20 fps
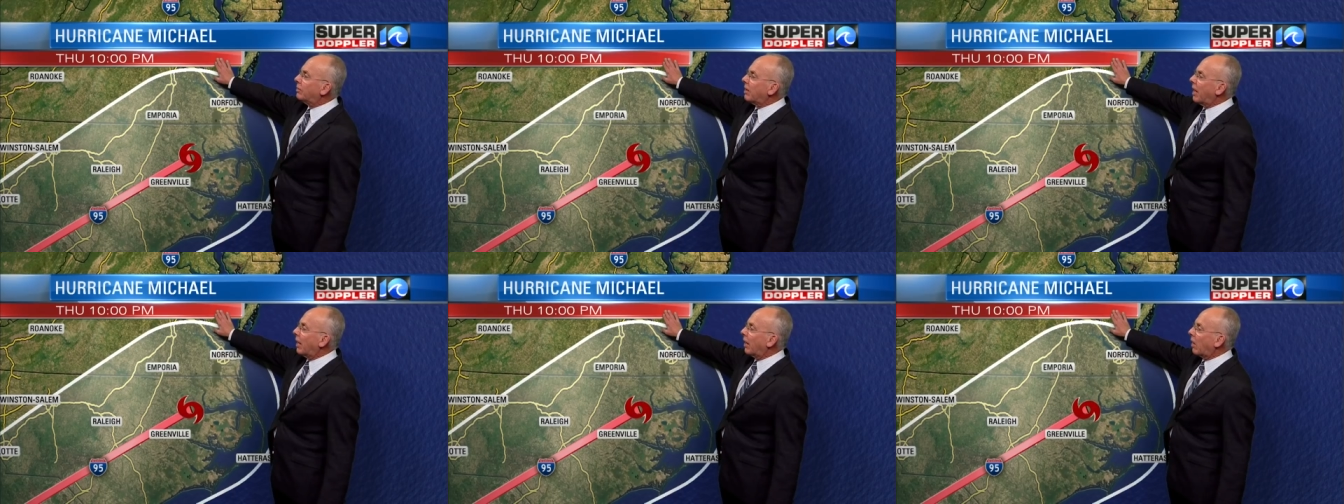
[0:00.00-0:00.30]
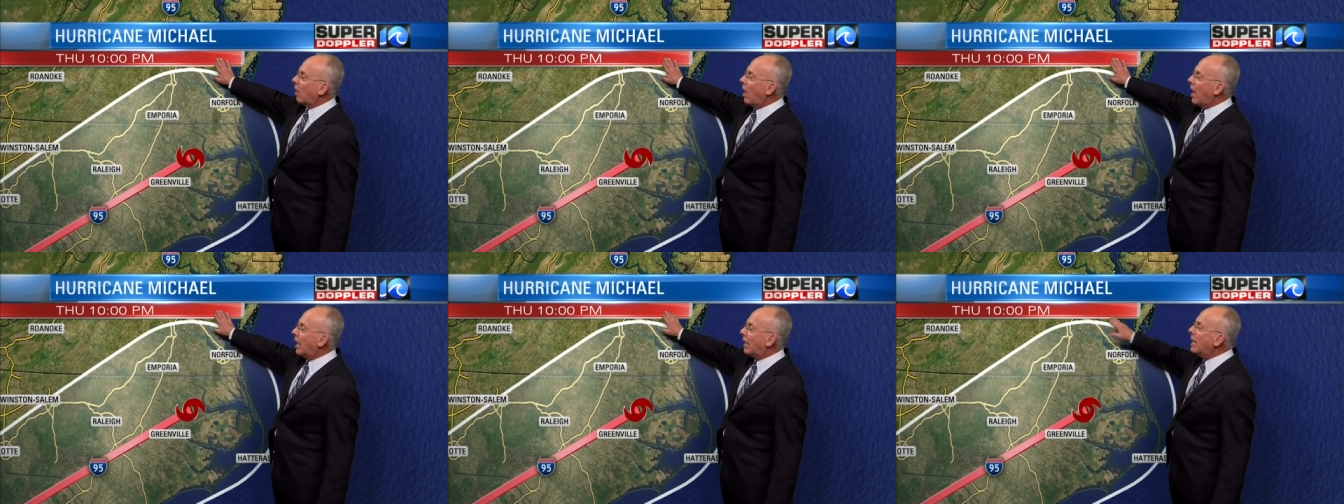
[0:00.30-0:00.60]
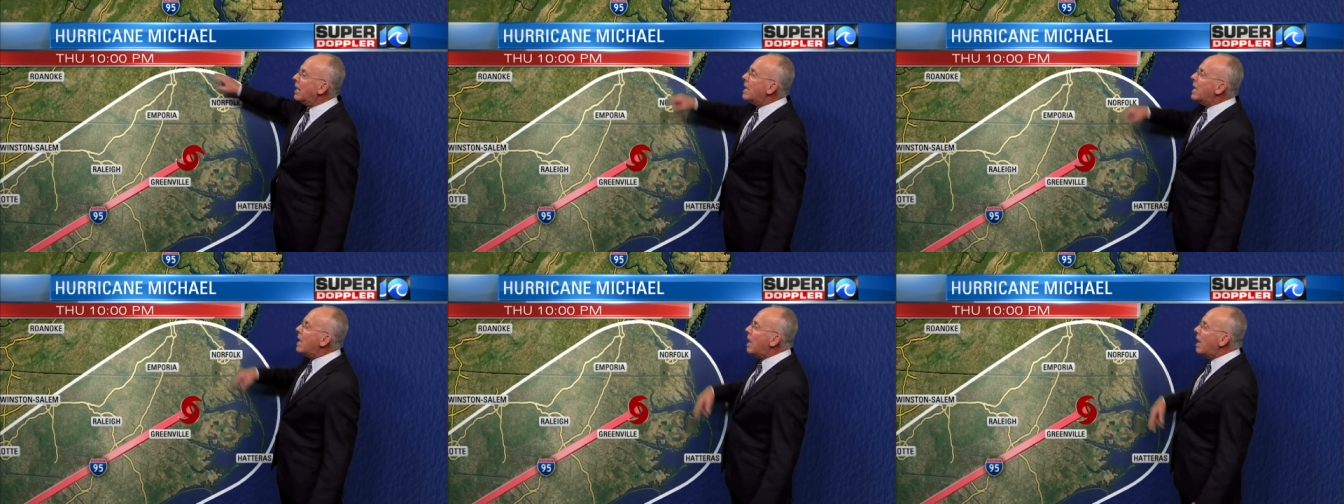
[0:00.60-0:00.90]
10 o'clock
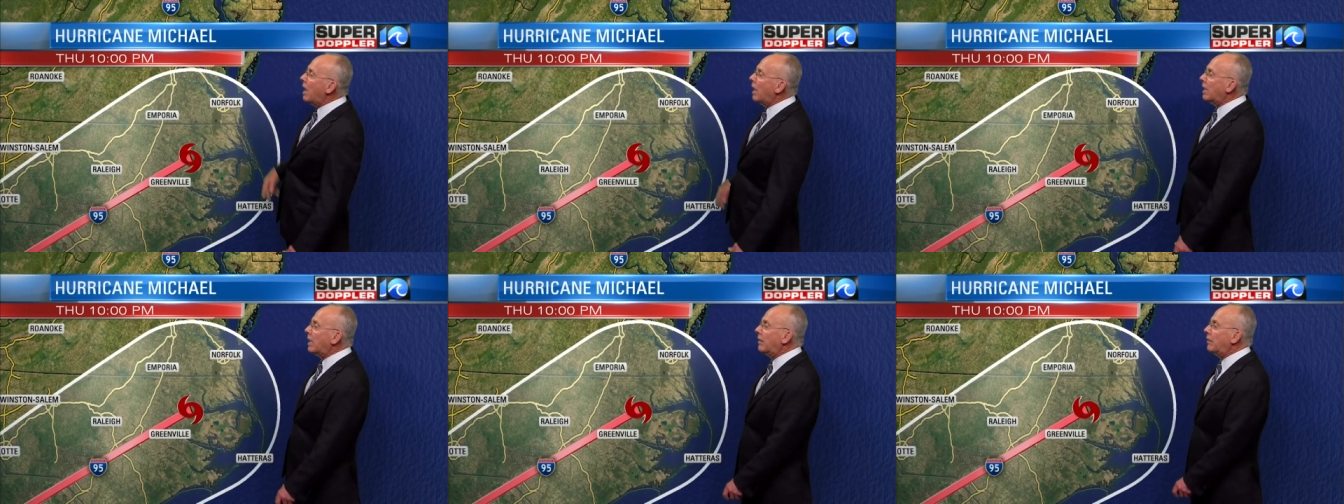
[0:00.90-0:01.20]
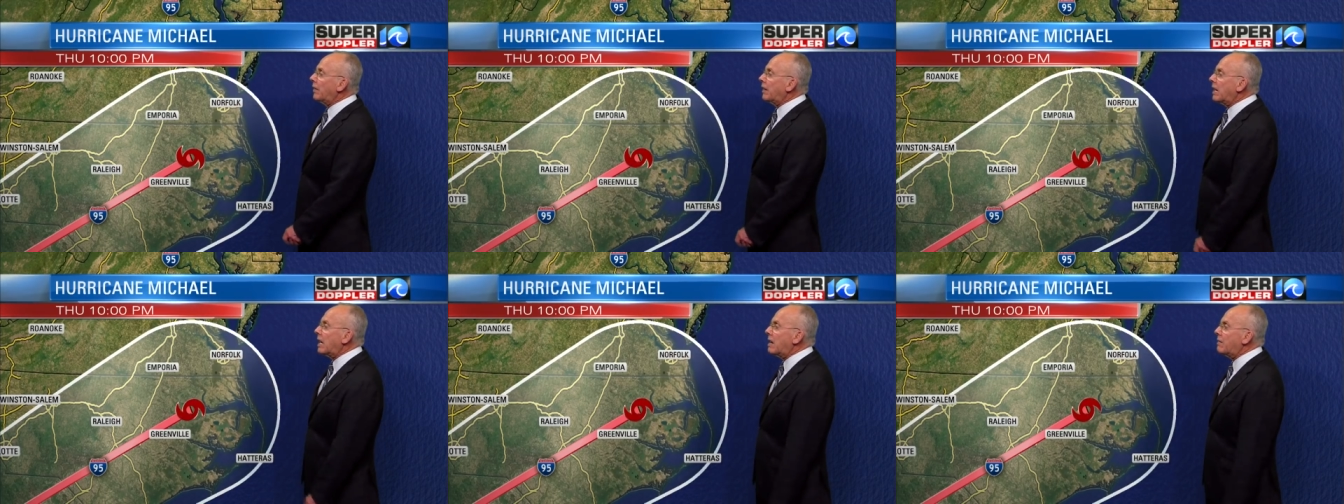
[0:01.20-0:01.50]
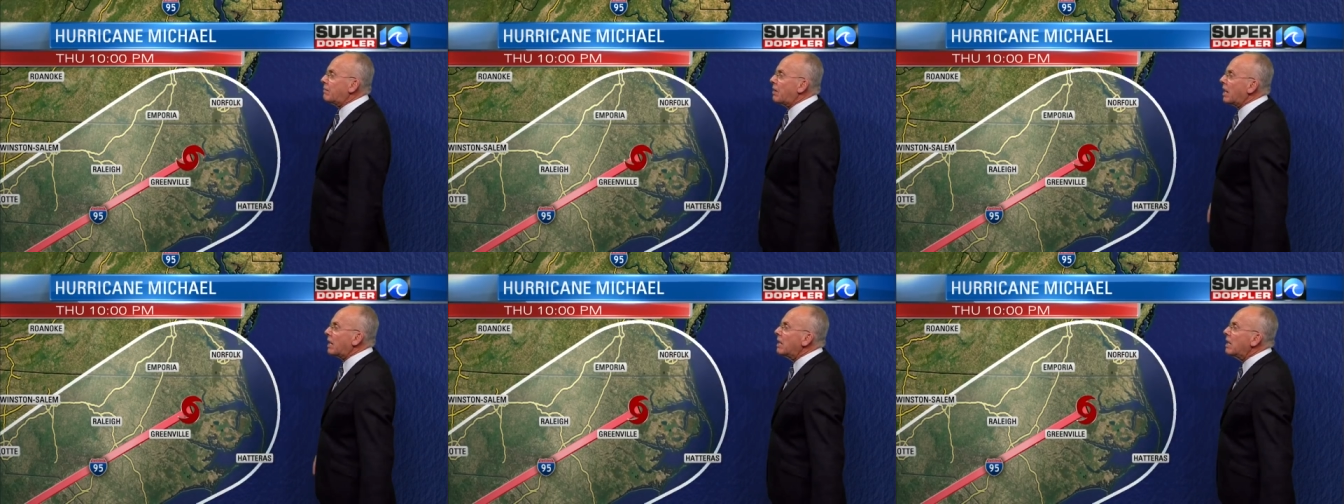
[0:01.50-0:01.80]
uh, in the
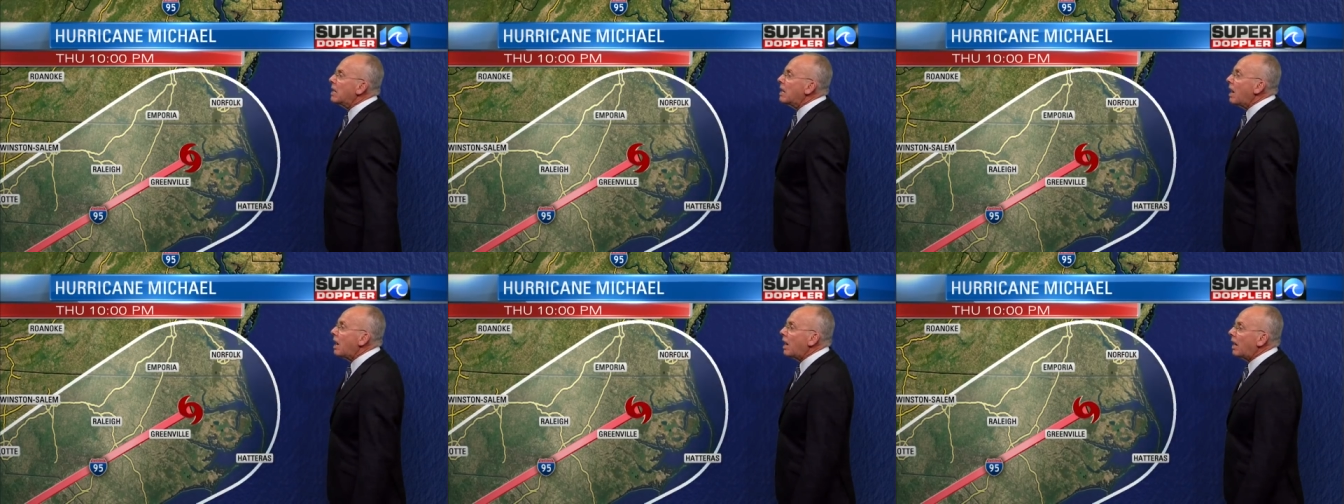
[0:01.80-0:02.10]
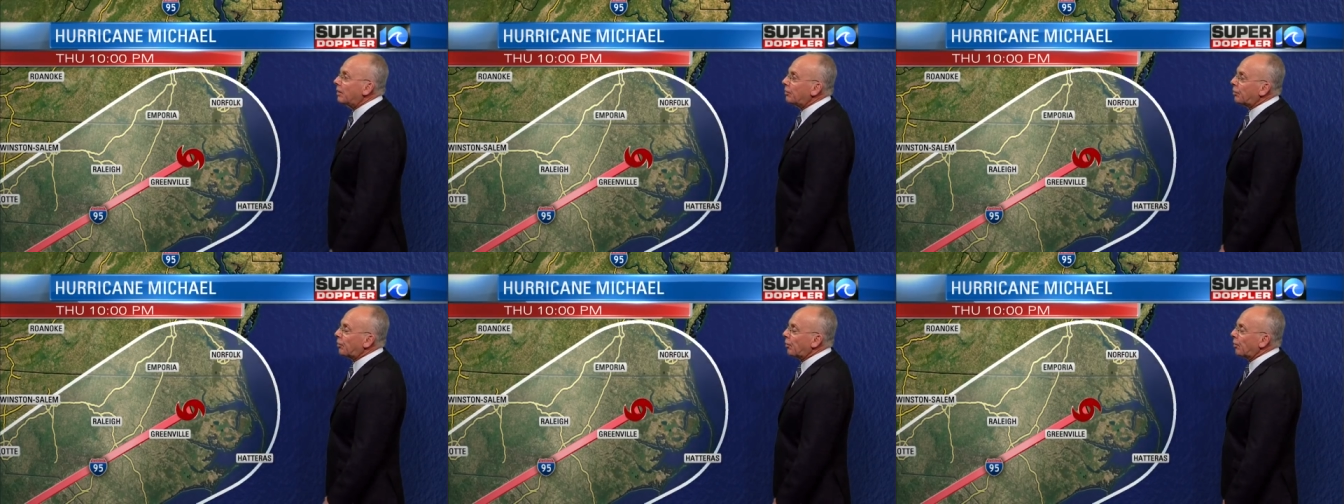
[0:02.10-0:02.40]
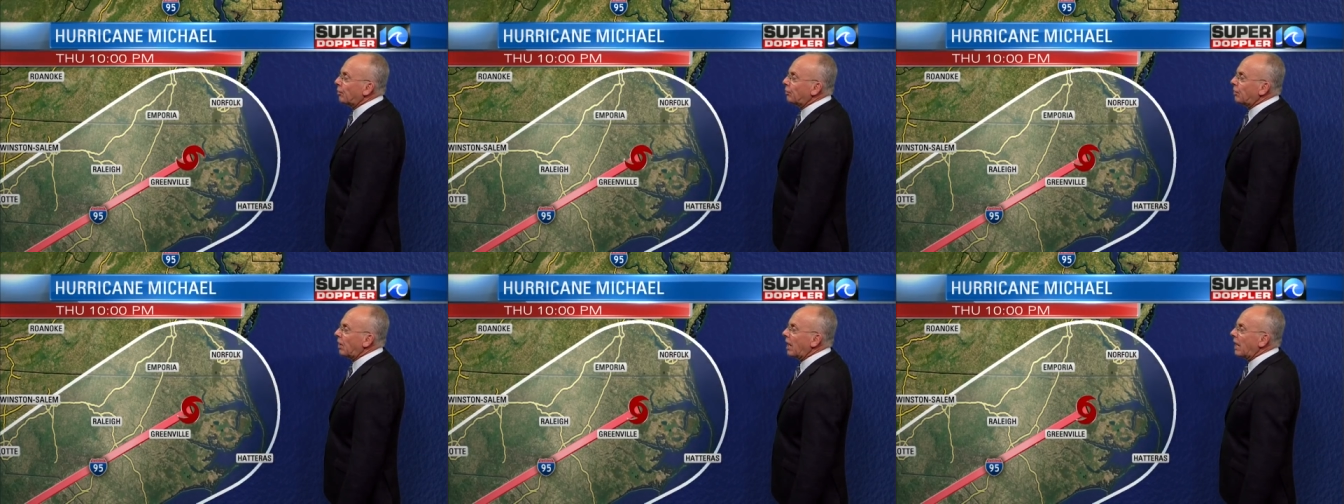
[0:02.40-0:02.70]
evening on
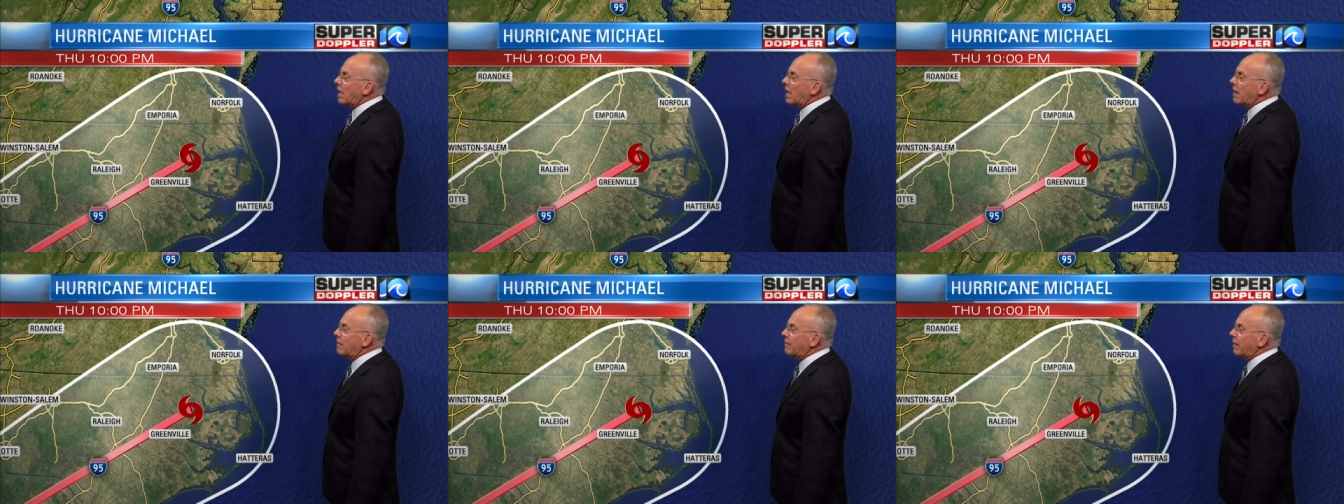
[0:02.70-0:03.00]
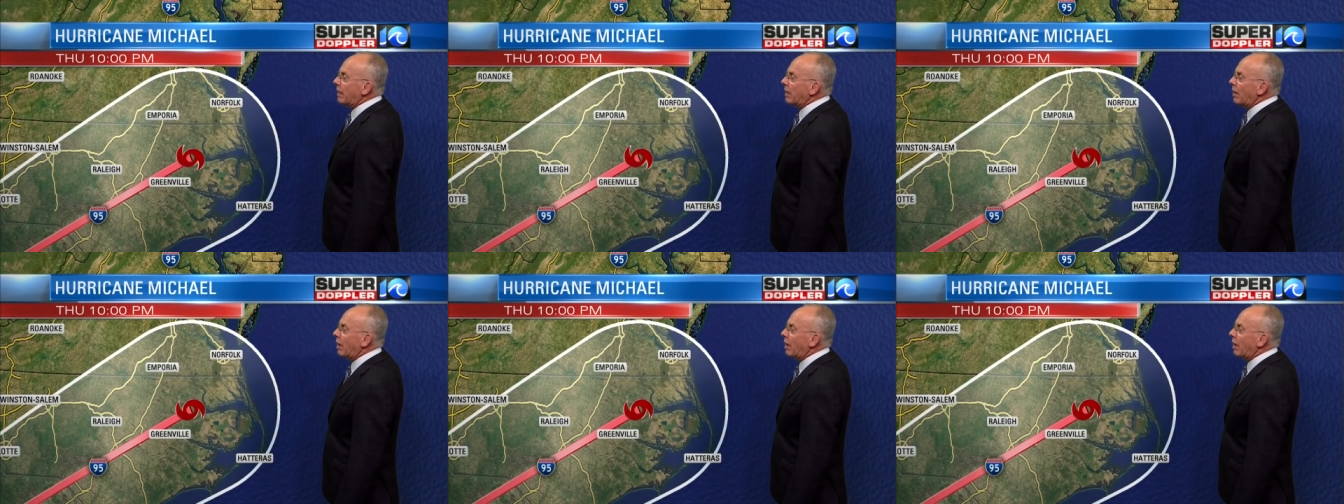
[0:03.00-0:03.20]
Thursday evening.